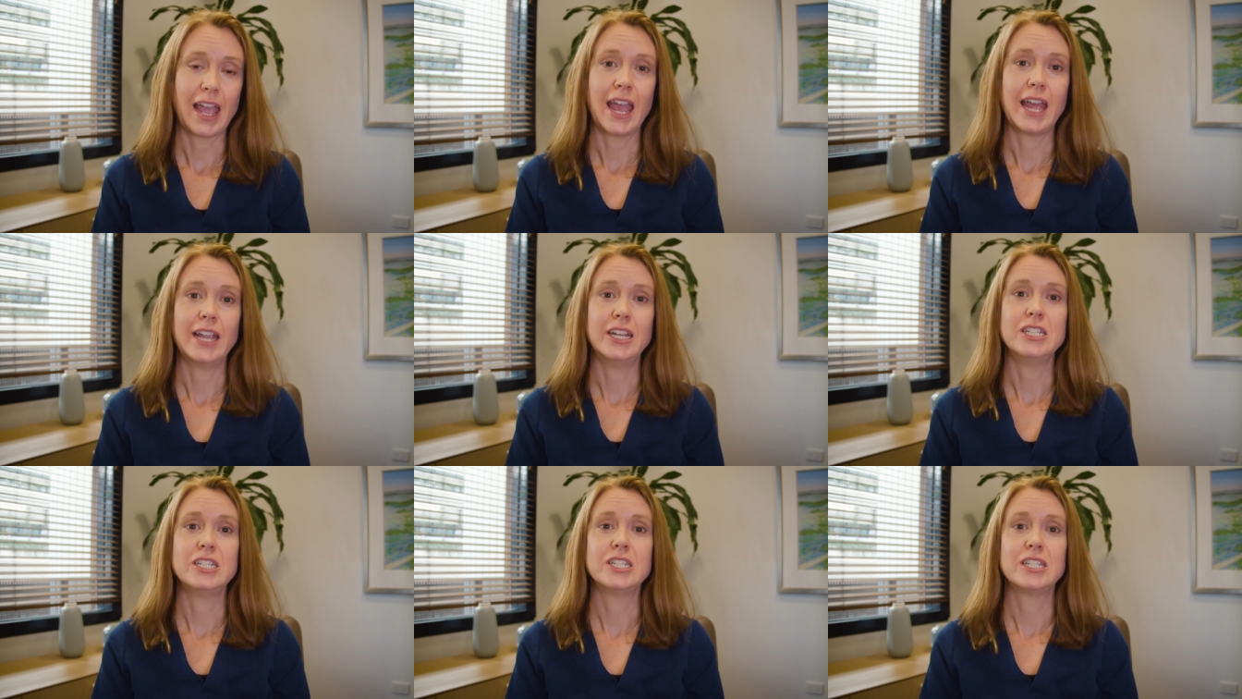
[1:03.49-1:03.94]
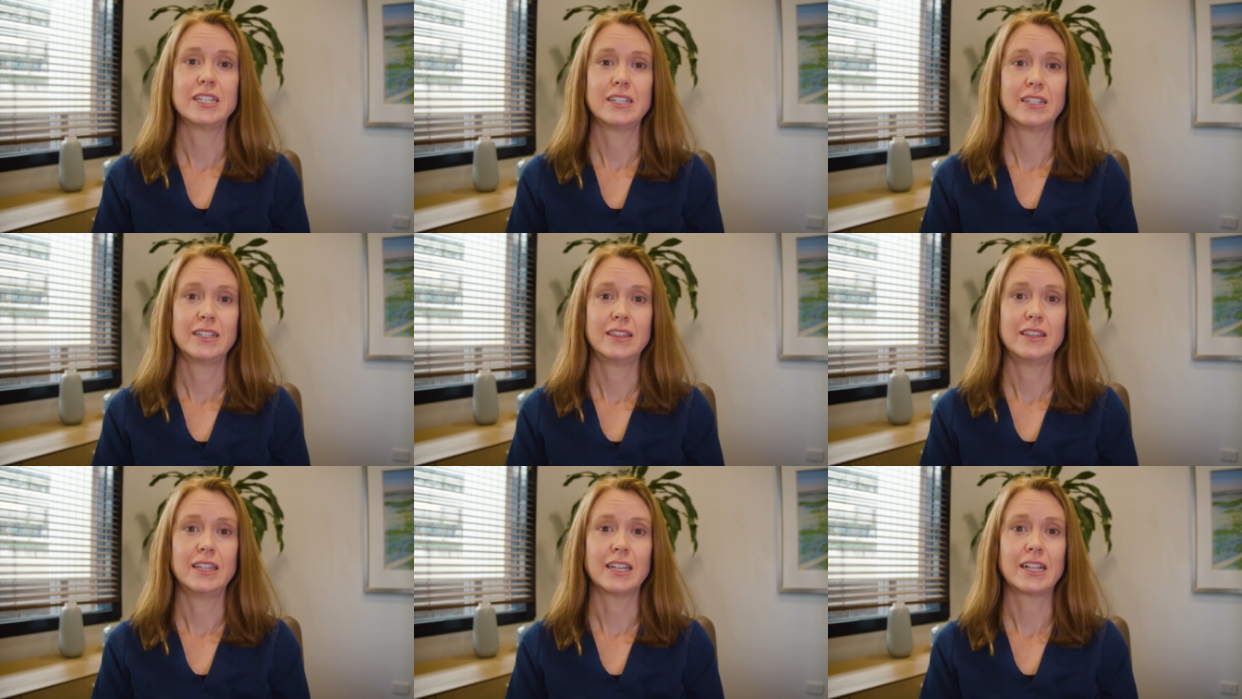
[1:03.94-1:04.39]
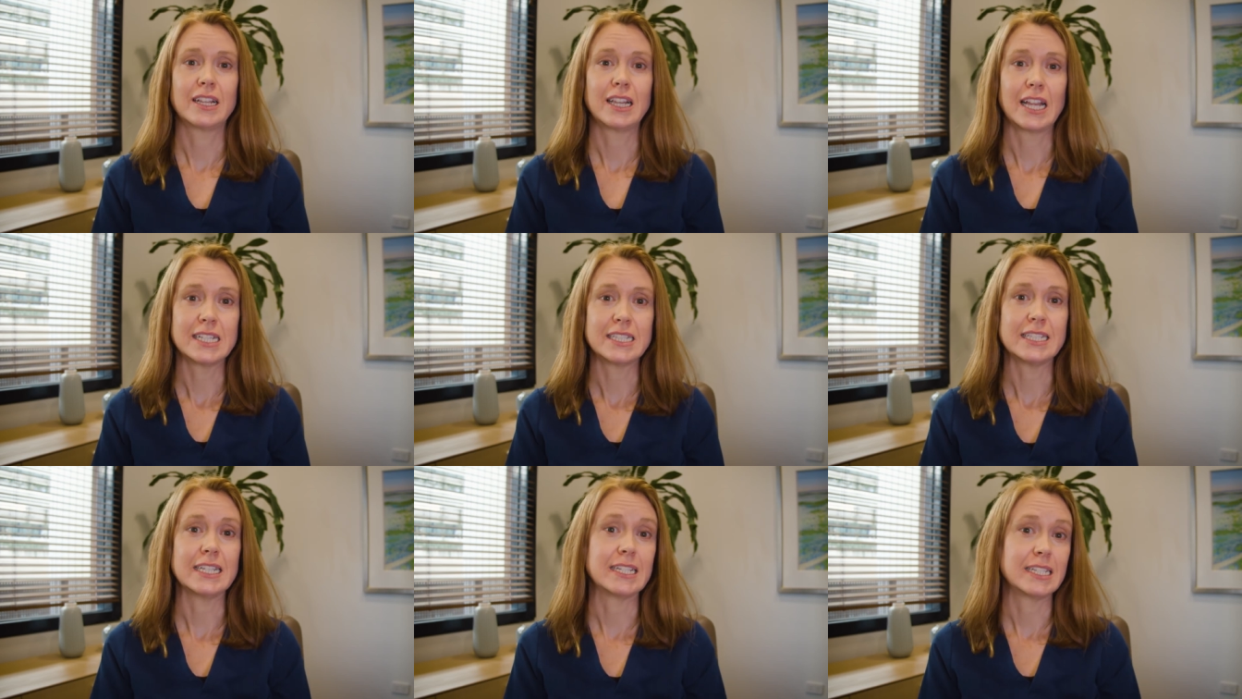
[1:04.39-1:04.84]
And the
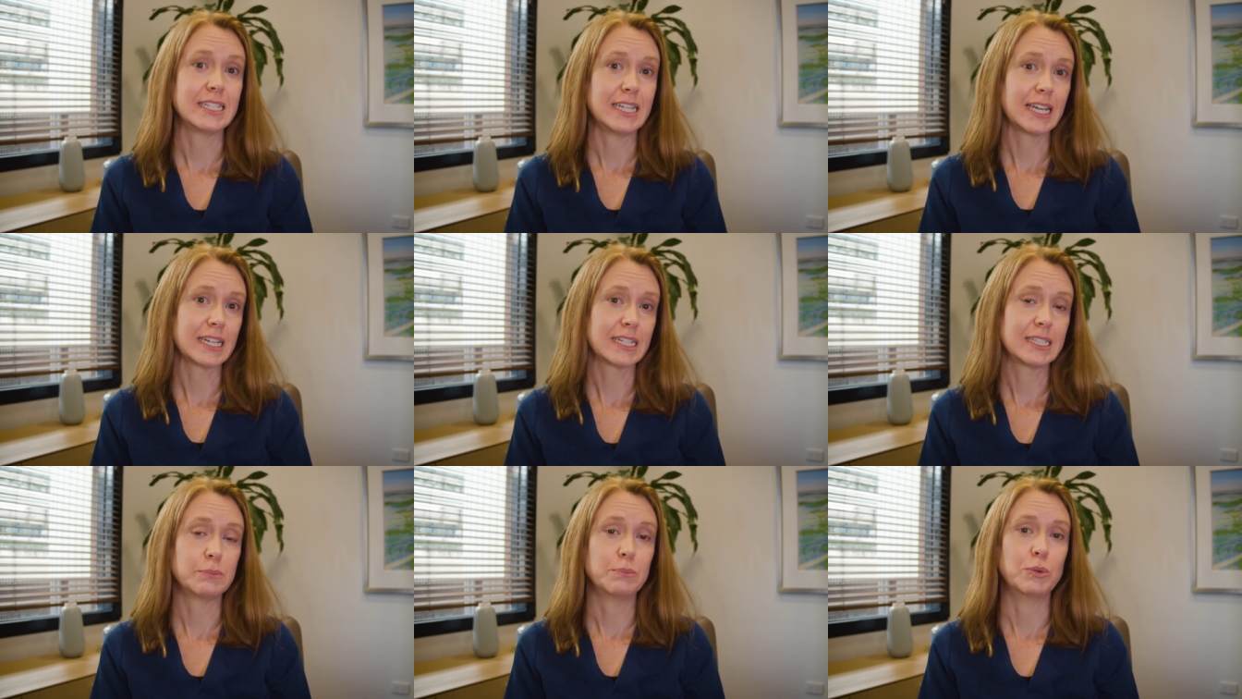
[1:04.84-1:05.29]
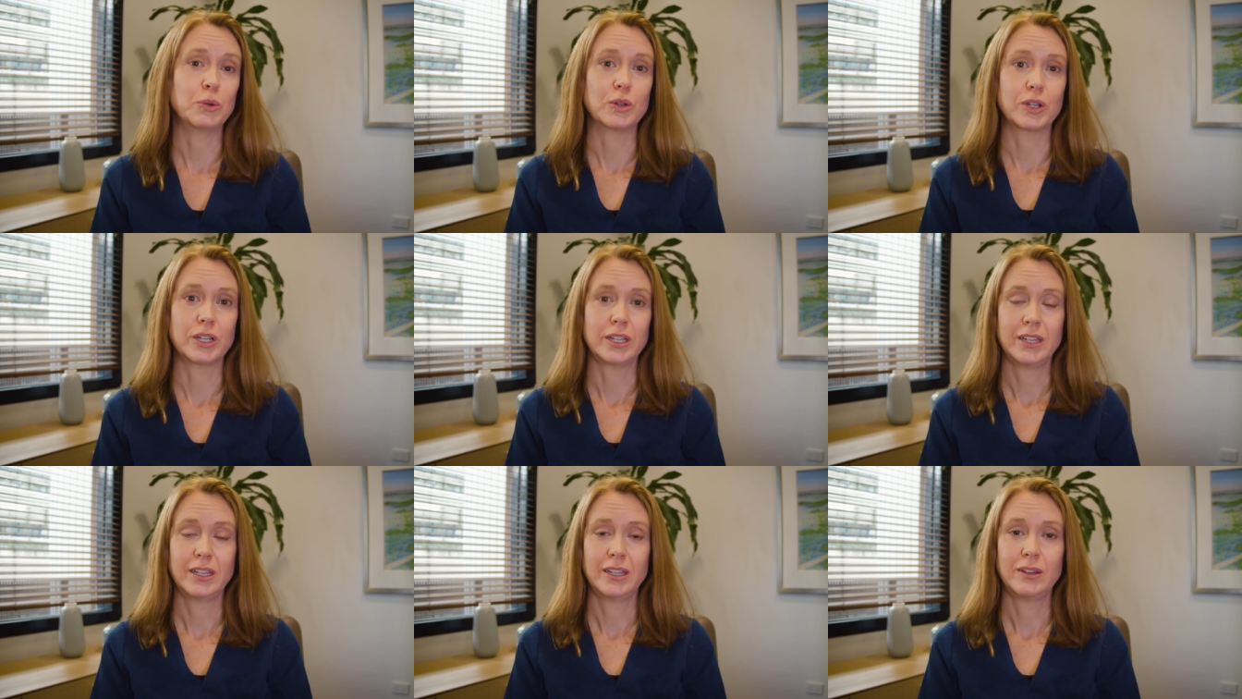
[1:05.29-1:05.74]
classic textbook